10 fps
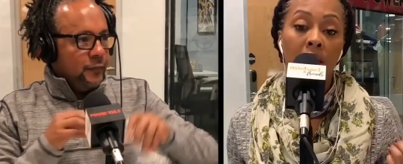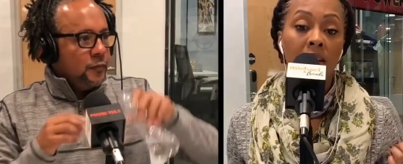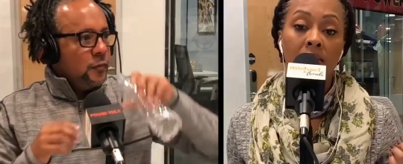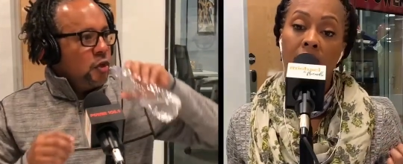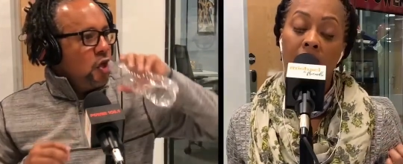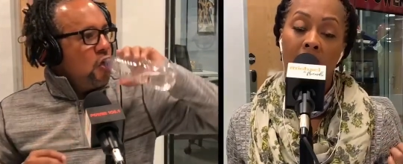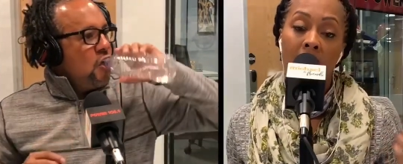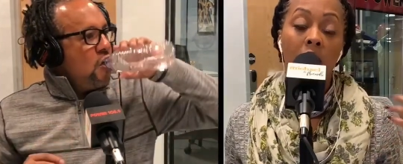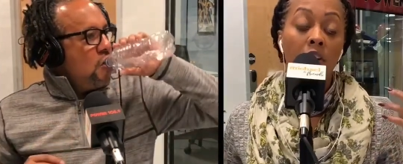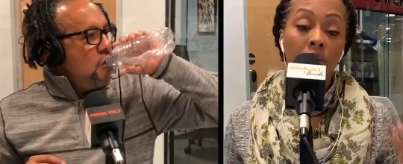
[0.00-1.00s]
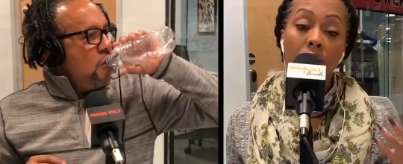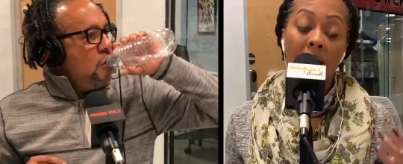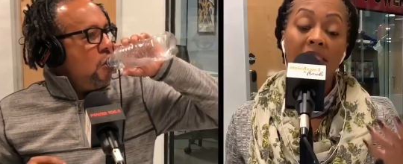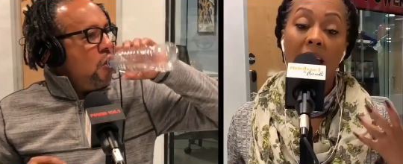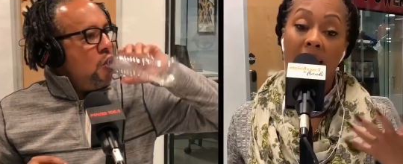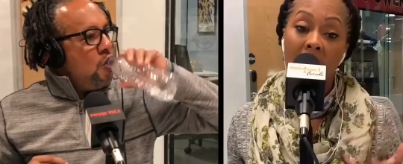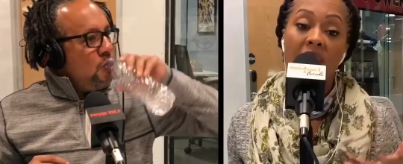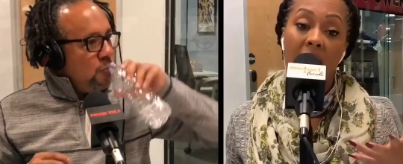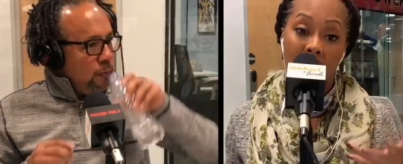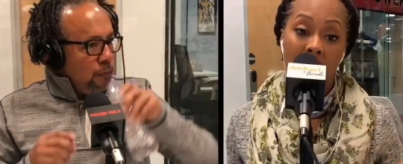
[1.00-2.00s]
Speaker 1: necessarily have, you don't have to have
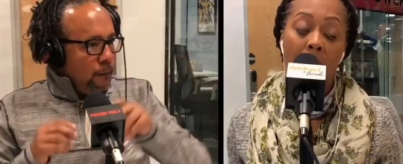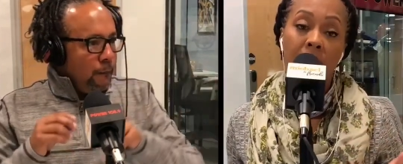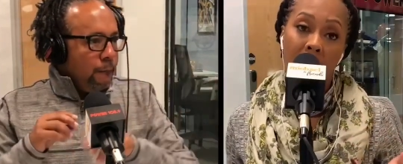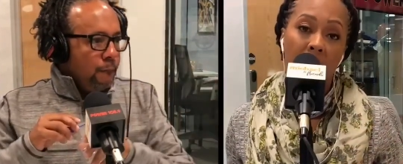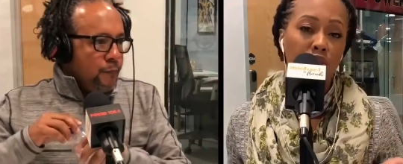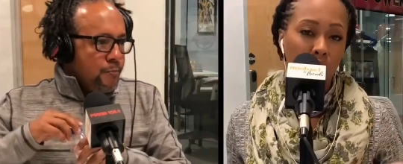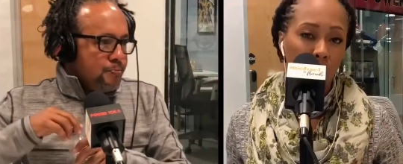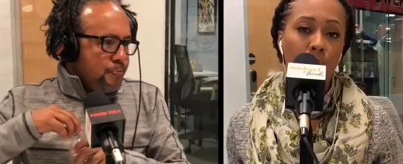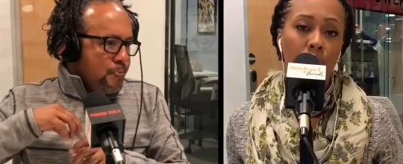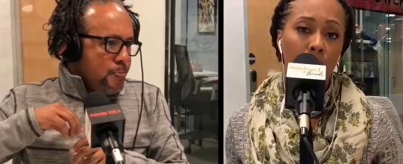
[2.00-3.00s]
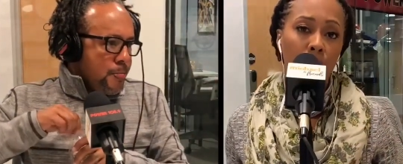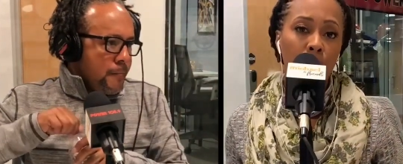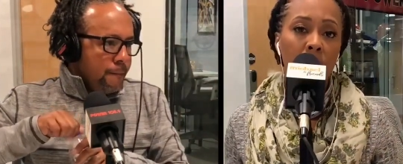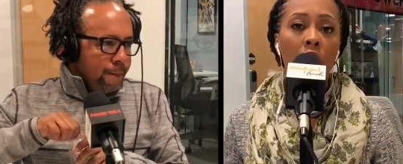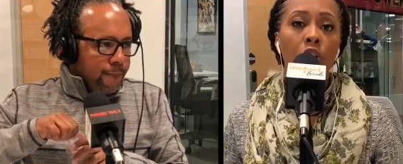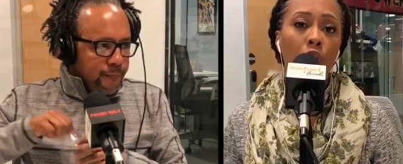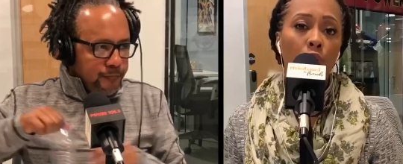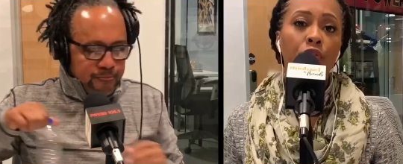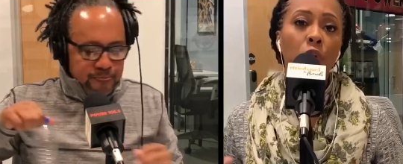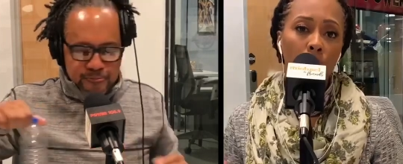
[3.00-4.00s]
the app to actually go to those. So
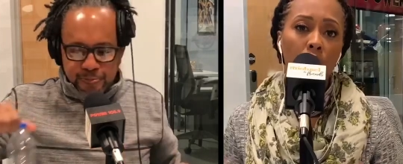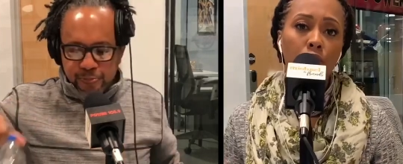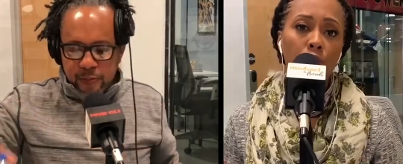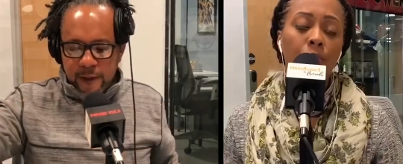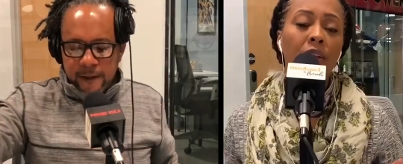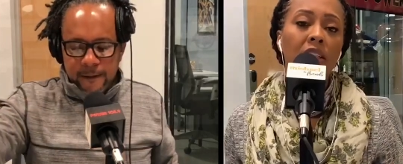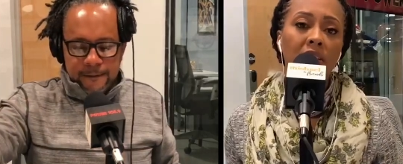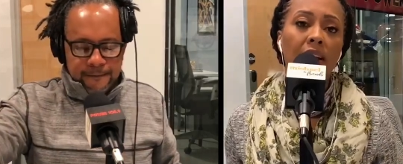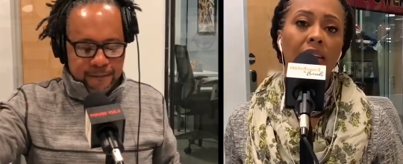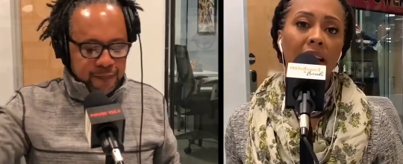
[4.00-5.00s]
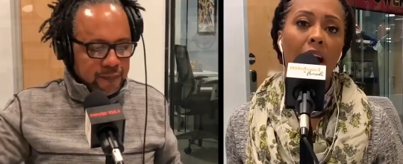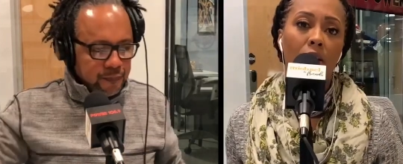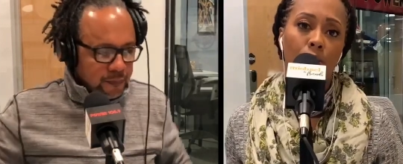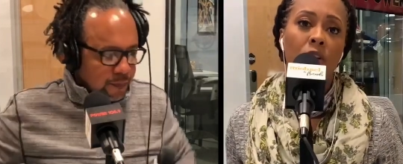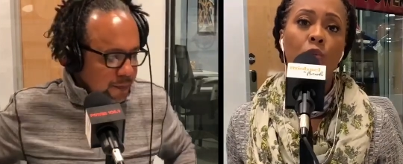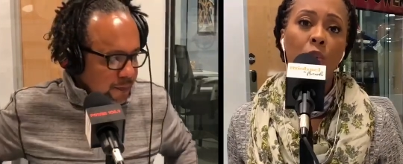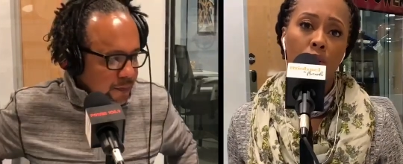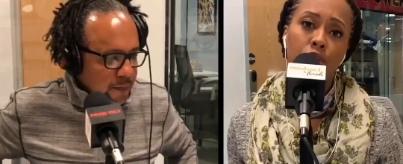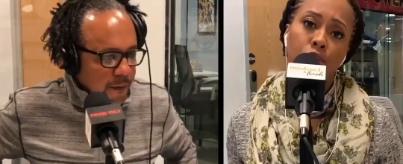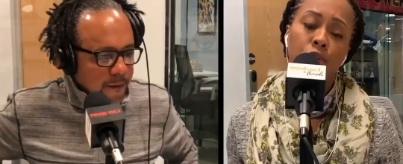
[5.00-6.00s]
if you want to, please check us out because we
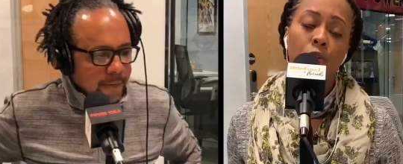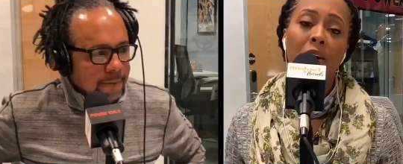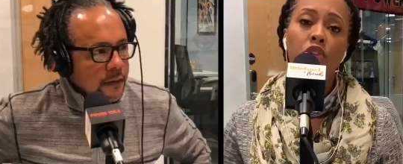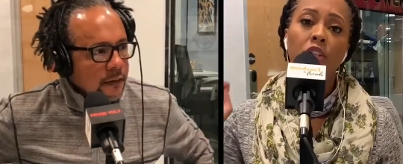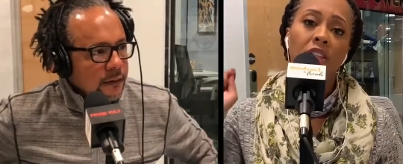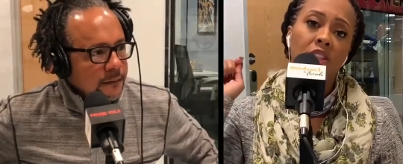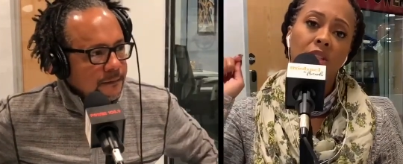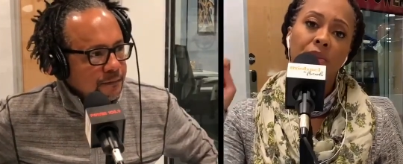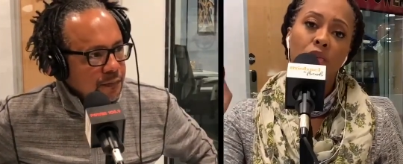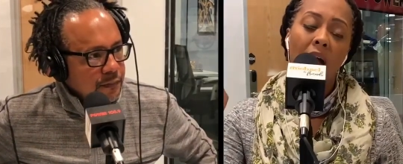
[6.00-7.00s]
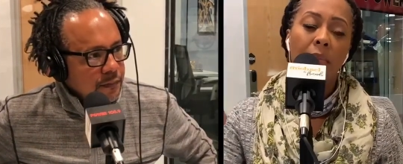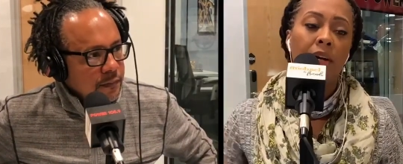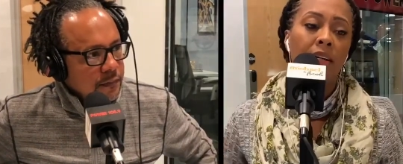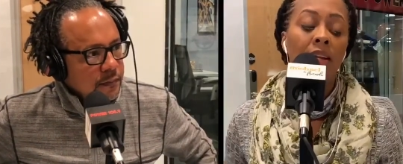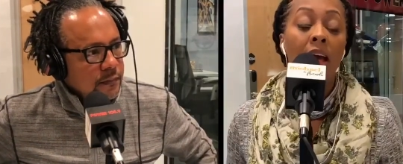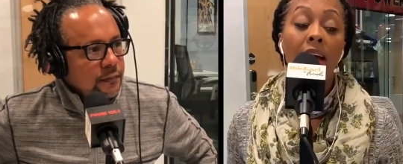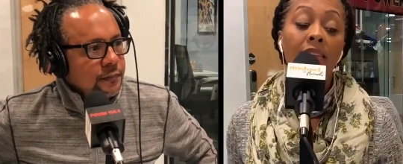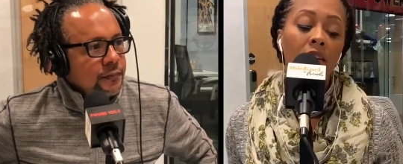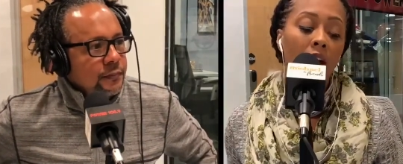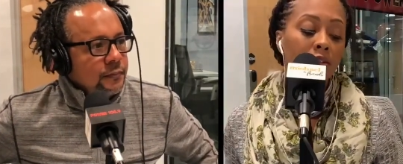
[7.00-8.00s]
want you to. Make sure you hit the subscribe button. And
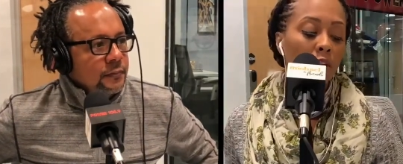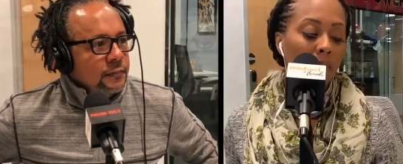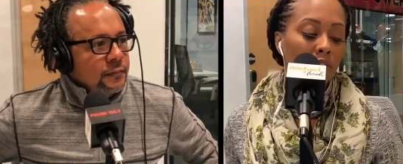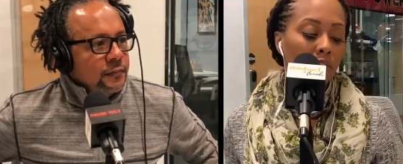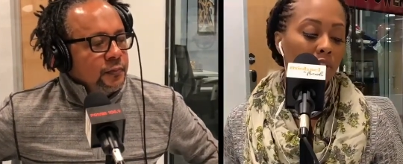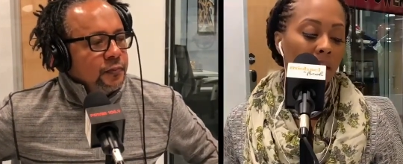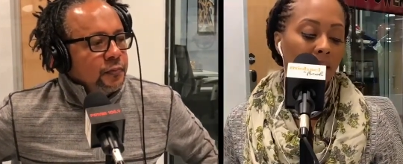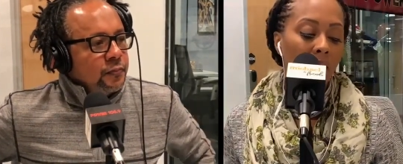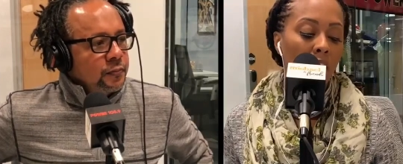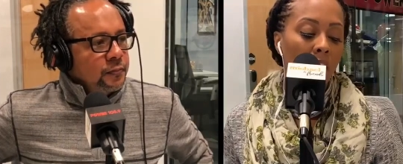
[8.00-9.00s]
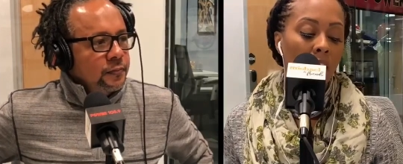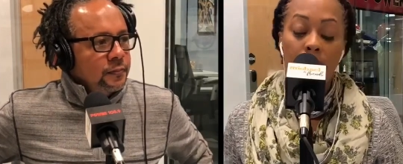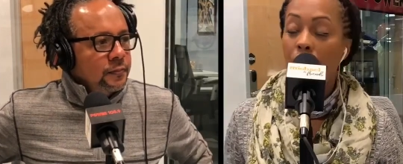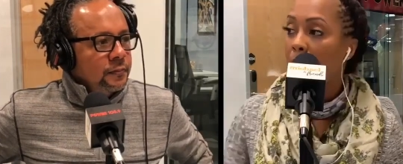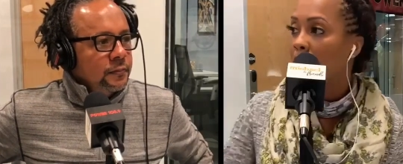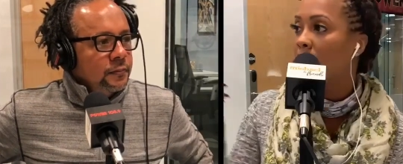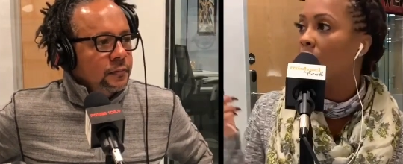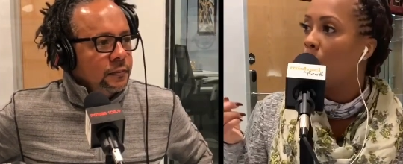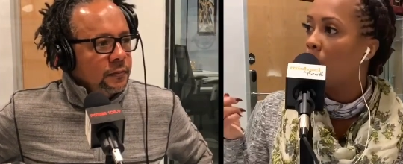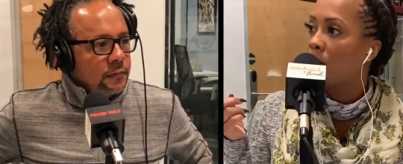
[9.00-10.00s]
then also make sure you check out uh, Frames
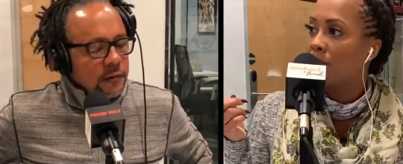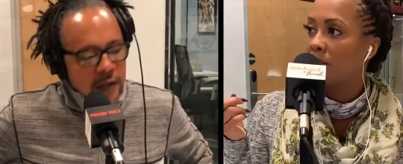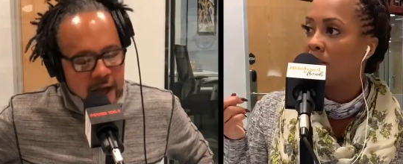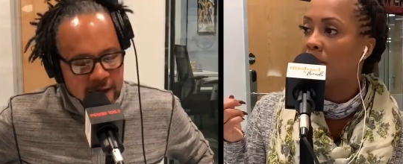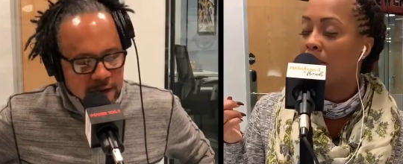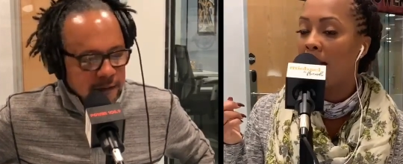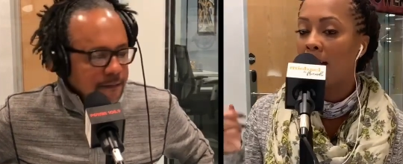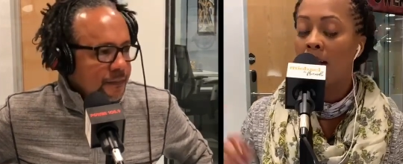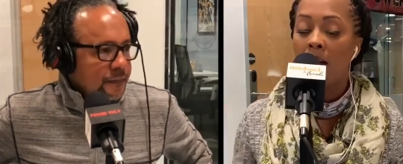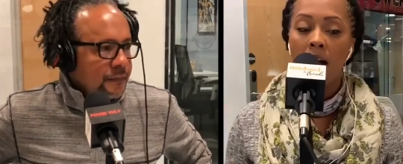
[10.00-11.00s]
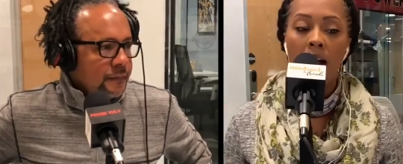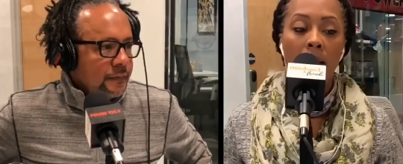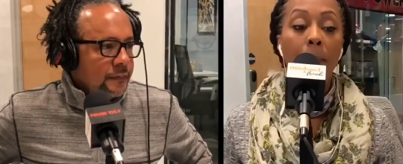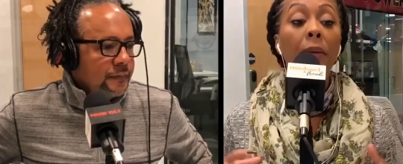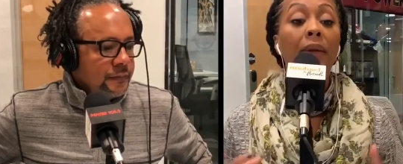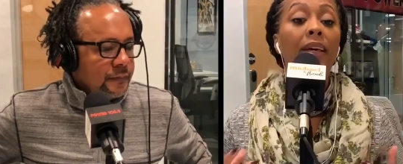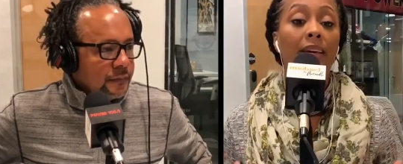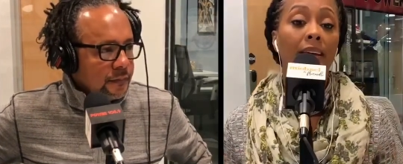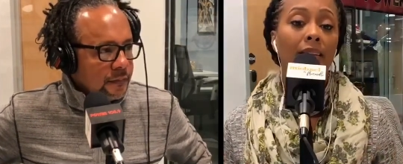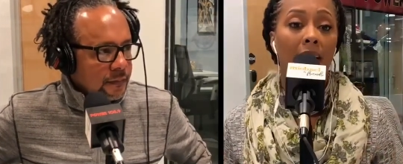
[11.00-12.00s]
Galore, which yes. is my um,
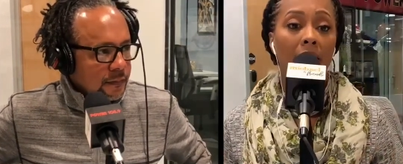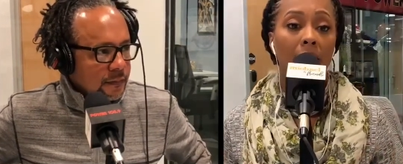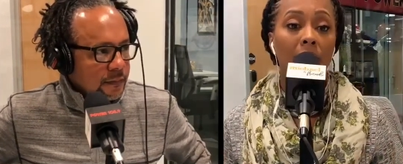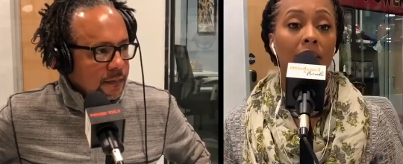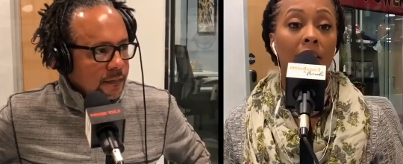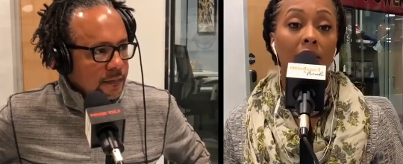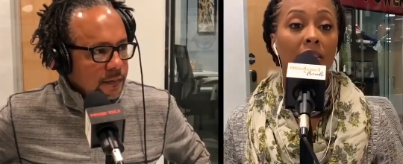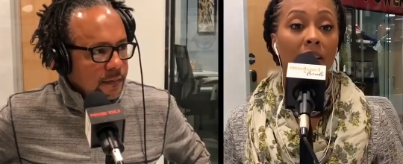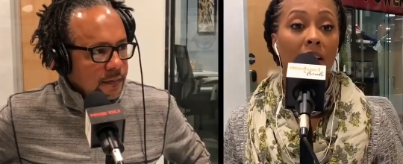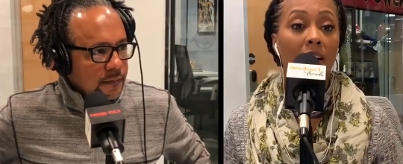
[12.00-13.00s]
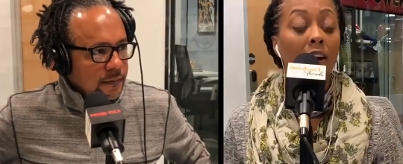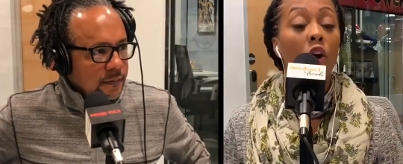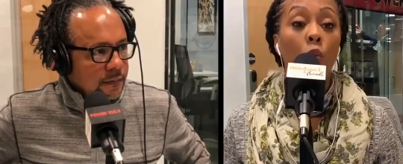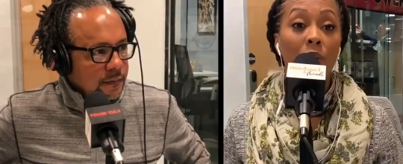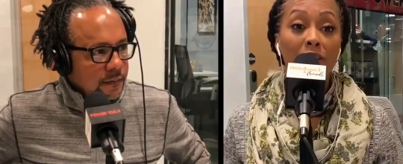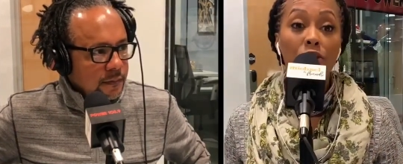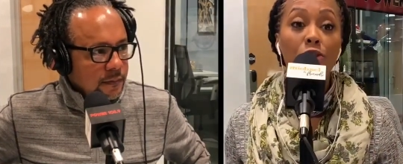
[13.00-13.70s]
PPE line because here's the thing winter's